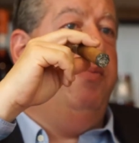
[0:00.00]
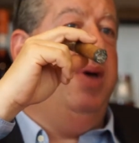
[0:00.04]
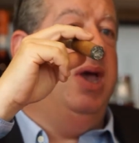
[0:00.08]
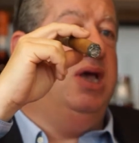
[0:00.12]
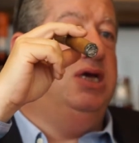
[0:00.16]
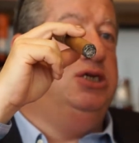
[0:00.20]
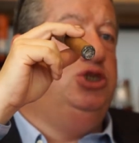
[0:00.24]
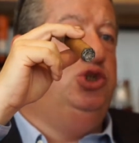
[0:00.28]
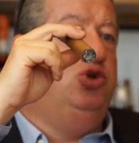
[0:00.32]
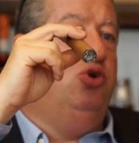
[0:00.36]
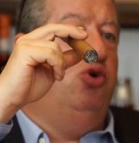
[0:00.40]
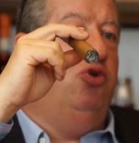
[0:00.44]
to
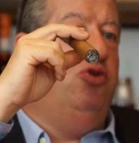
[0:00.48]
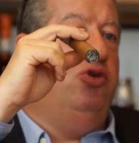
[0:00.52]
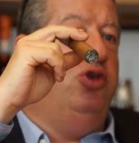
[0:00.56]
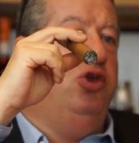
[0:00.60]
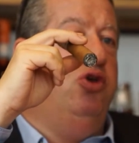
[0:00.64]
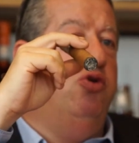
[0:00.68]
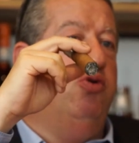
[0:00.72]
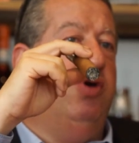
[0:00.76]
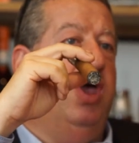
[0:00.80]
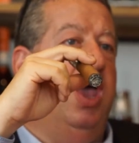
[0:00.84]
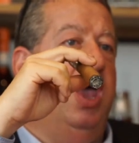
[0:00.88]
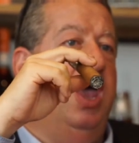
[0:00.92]
make sure
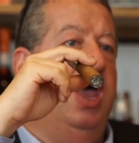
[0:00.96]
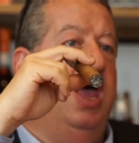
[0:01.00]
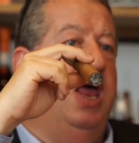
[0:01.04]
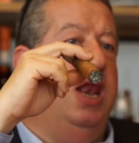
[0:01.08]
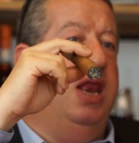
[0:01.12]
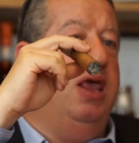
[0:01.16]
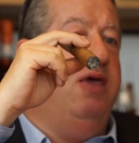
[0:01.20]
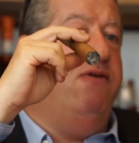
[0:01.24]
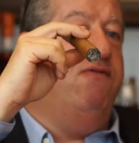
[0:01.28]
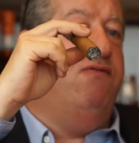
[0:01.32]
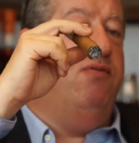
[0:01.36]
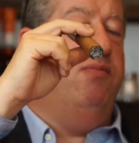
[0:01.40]
that you get
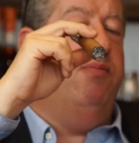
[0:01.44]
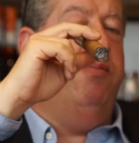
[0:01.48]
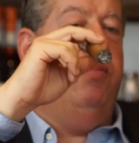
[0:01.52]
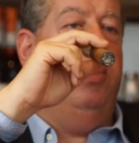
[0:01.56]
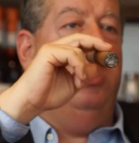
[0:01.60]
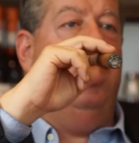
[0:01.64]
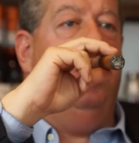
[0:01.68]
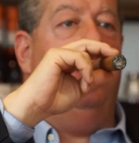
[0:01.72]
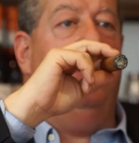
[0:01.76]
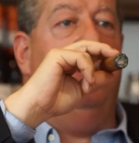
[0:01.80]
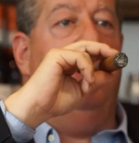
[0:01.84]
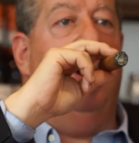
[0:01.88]
an even
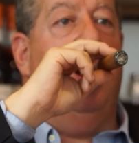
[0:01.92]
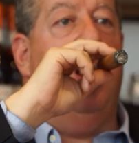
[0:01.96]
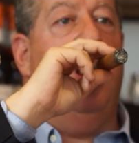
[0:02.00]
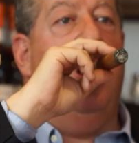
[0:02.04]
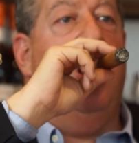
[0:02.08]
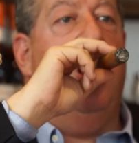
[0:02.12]
burn.